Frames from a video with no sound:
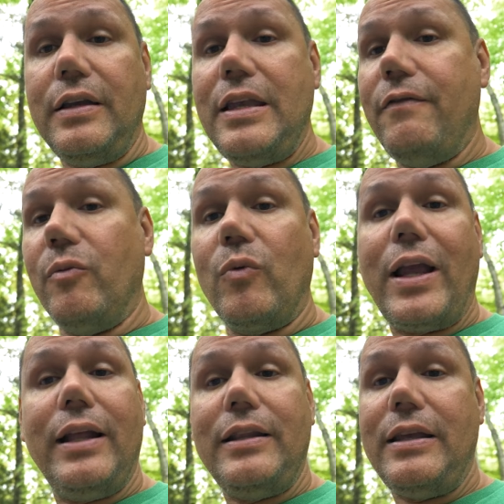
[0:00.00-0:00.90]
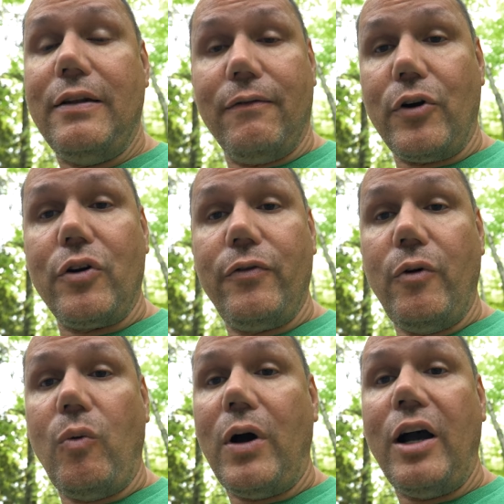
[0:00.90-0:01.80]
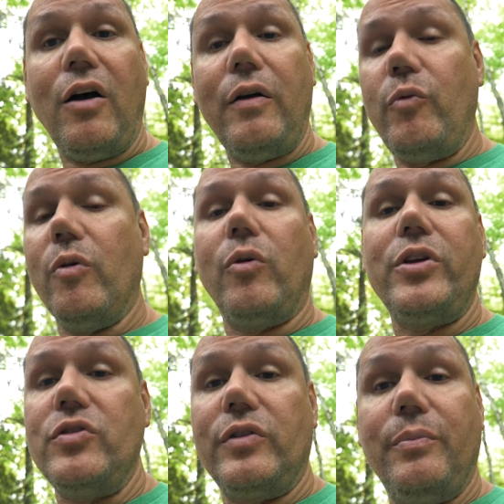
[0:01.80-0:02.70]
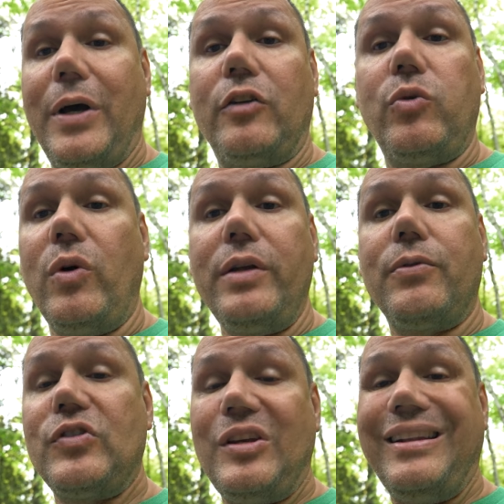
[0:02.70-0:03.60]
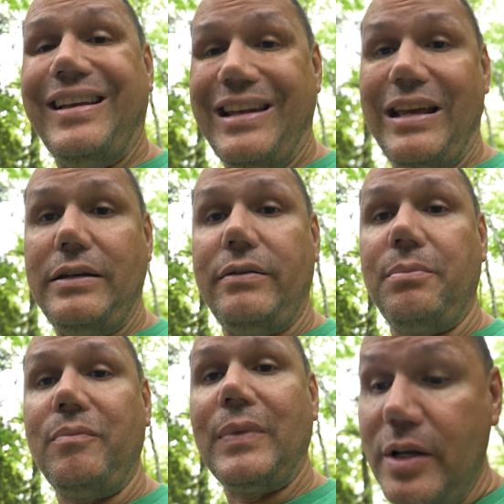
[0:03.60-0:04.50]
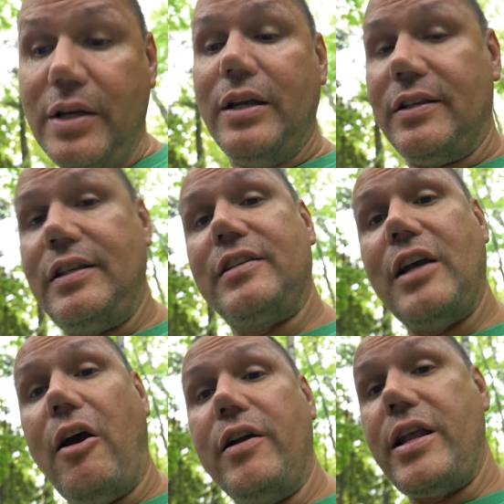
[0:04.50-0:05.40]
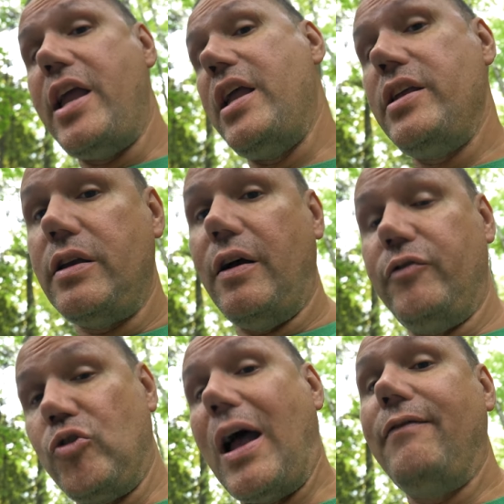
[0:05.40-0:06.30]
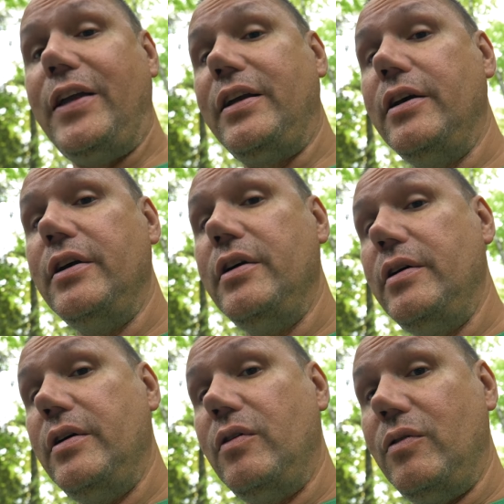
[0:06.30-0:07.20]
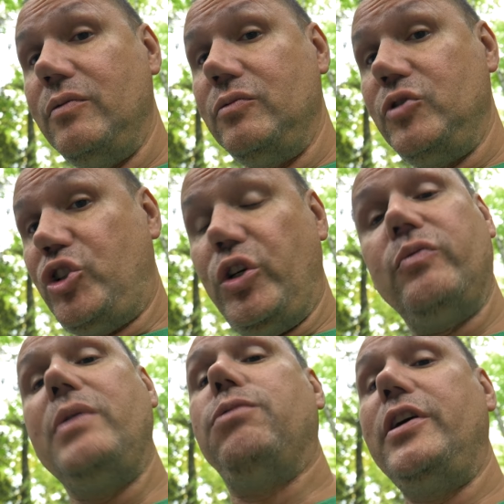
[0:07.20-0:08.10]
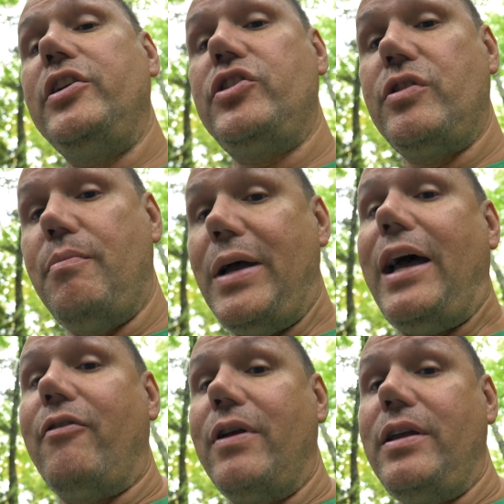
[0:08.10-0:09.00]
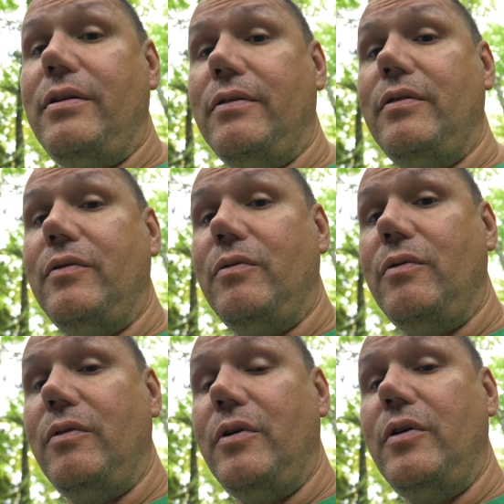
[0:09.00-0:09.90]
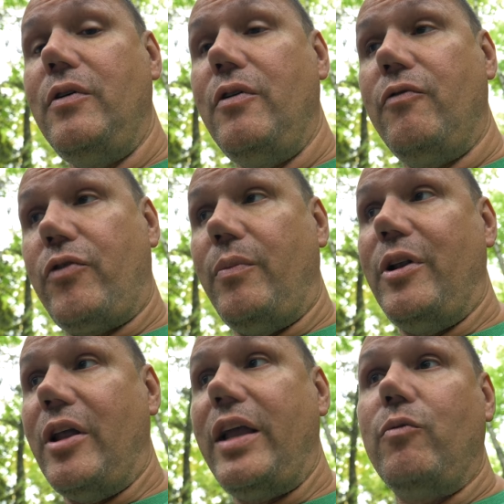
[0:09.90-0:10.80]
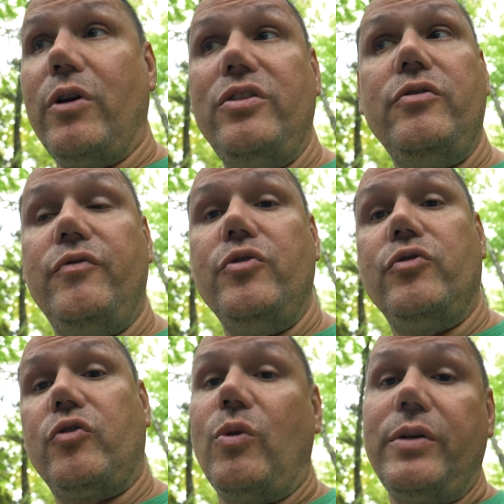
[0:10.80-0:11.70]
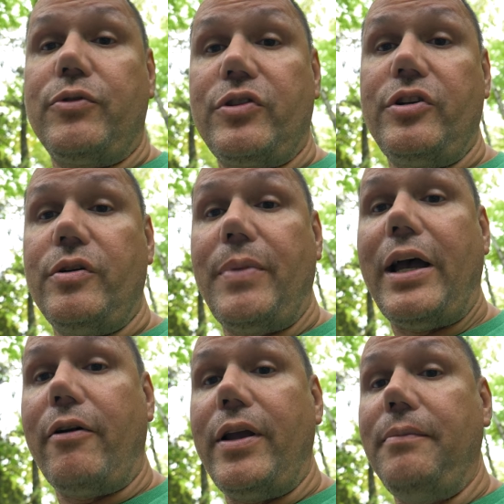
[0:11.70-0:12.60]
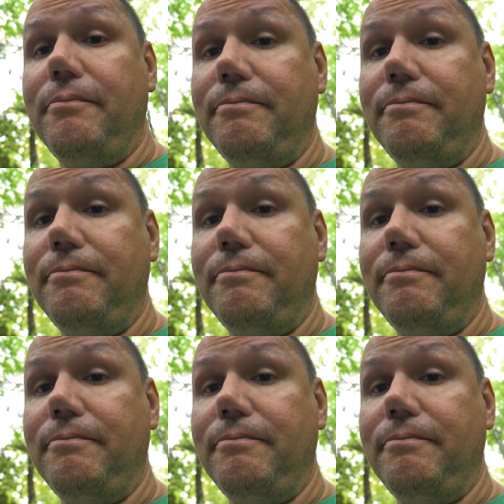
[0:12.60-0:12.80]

even ran the inverter for a while, and we were only using about 20% a night. A 6 hour day of driving should replenish your battery from a night where you've used 20% of your battery.